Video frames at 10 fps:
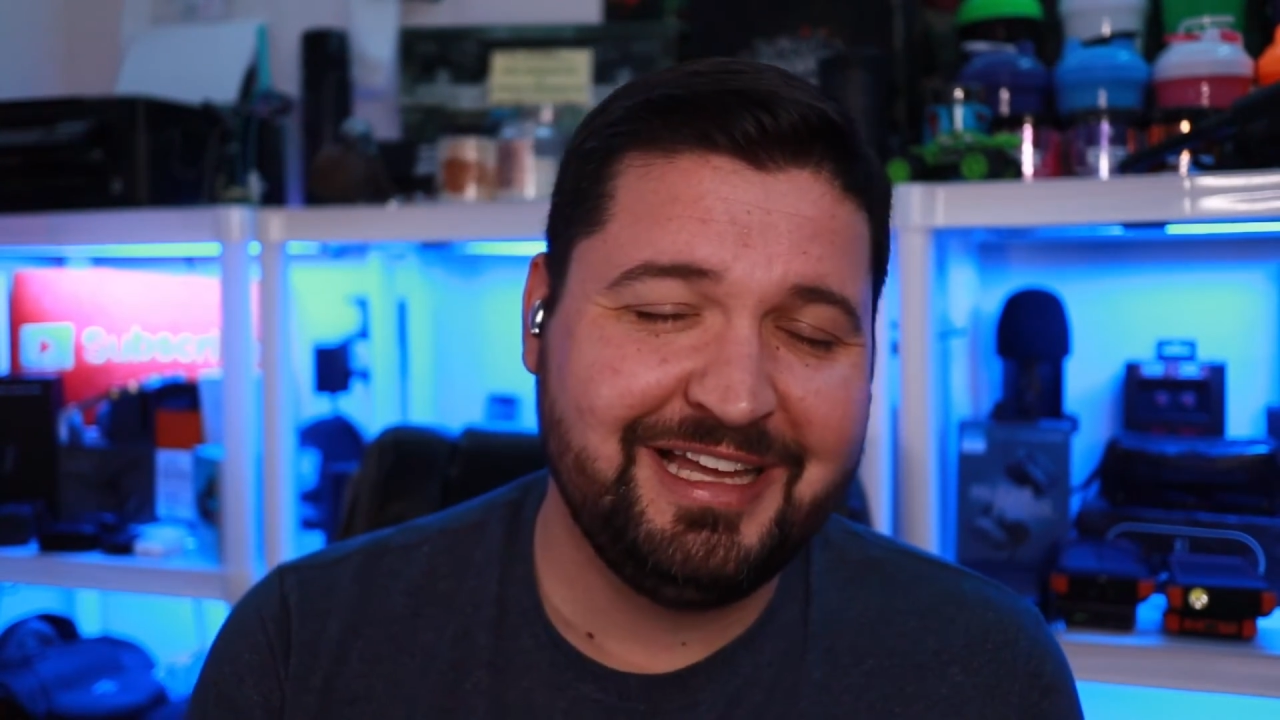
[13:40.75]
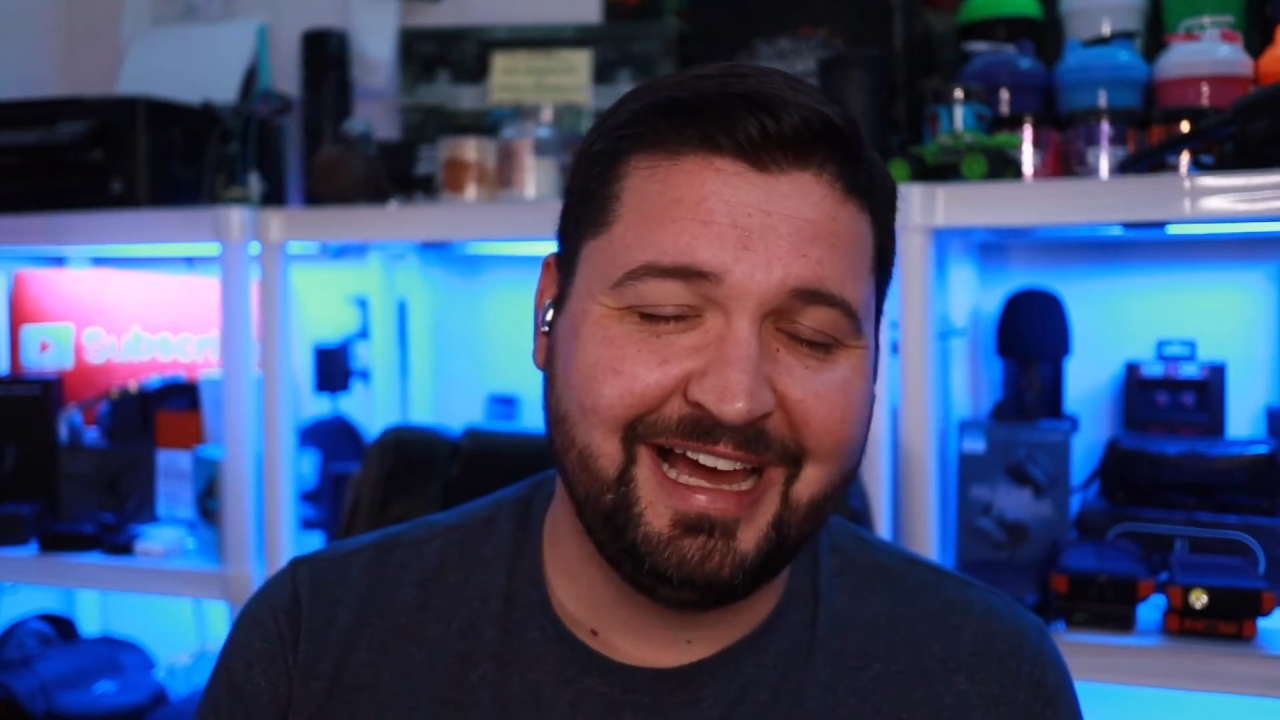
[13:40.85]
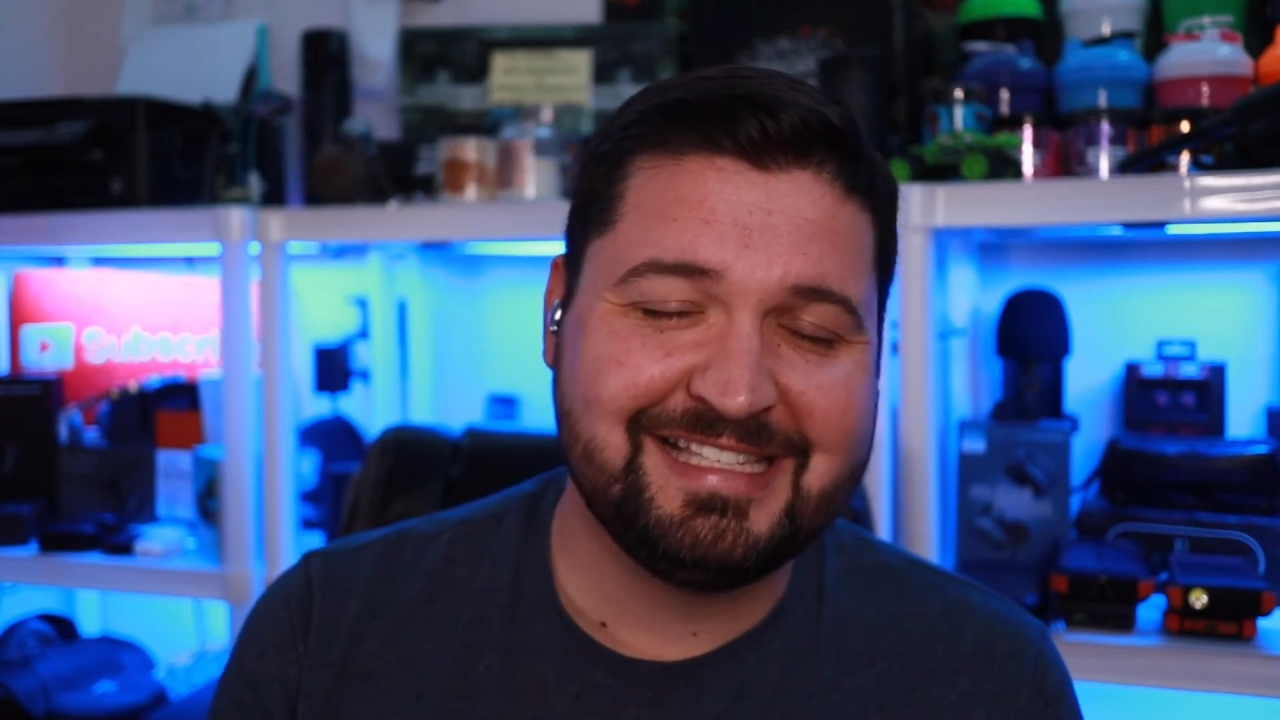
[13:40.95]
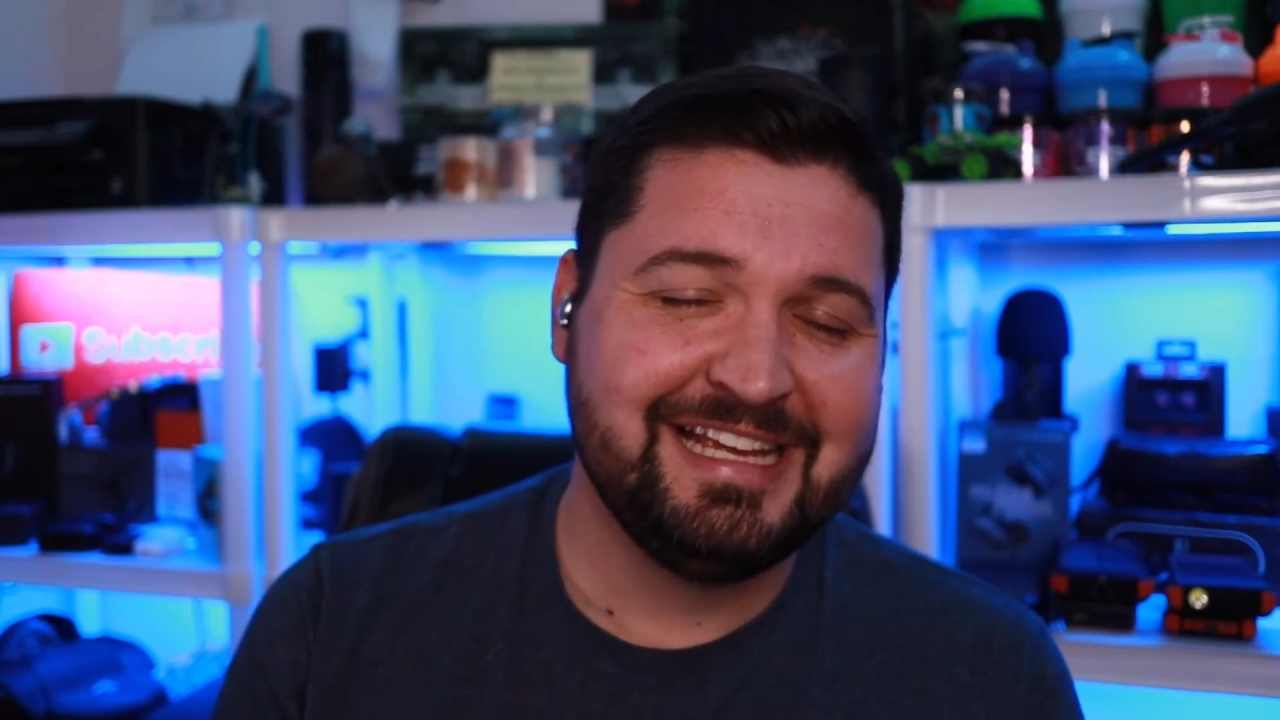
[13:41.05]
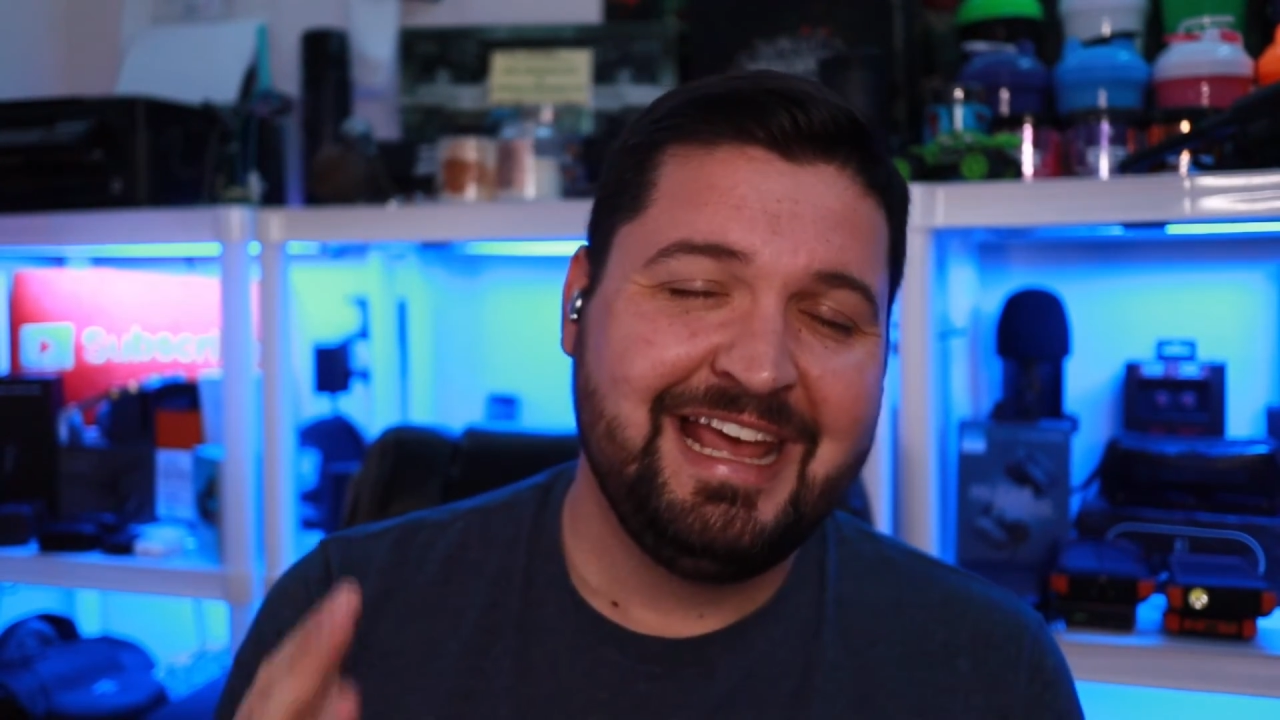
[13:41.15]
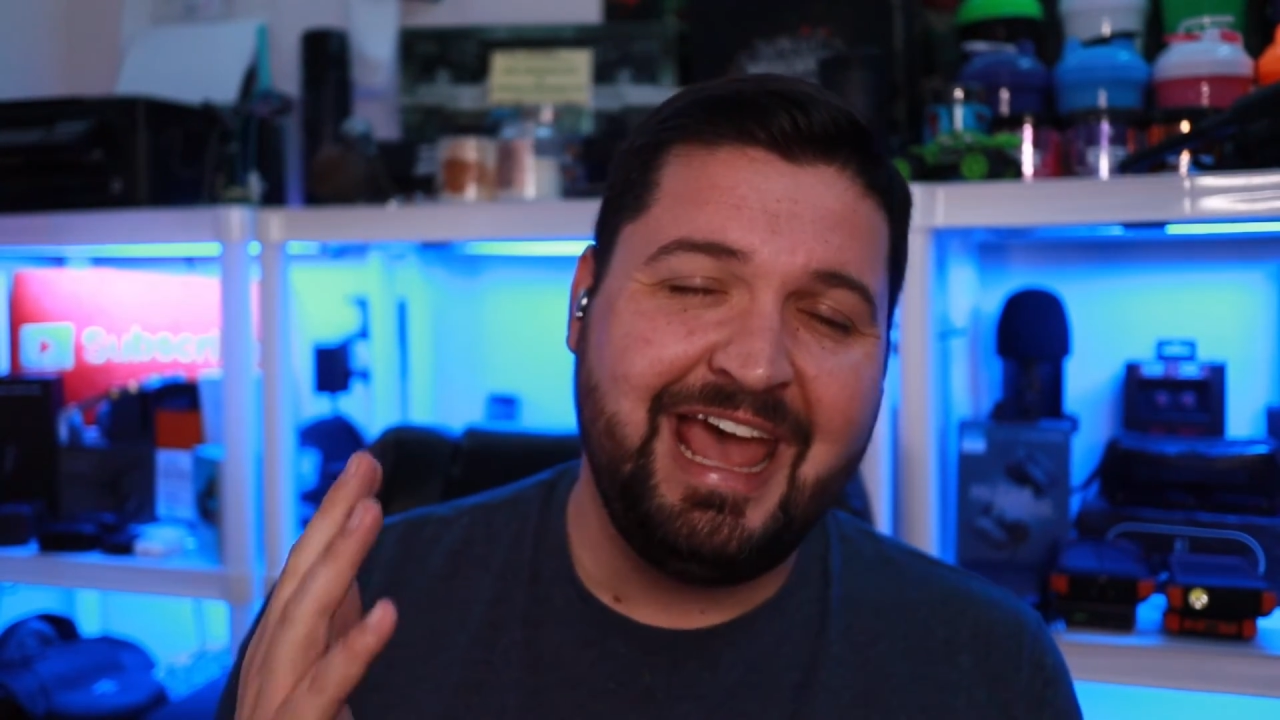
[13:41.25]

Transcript: guys,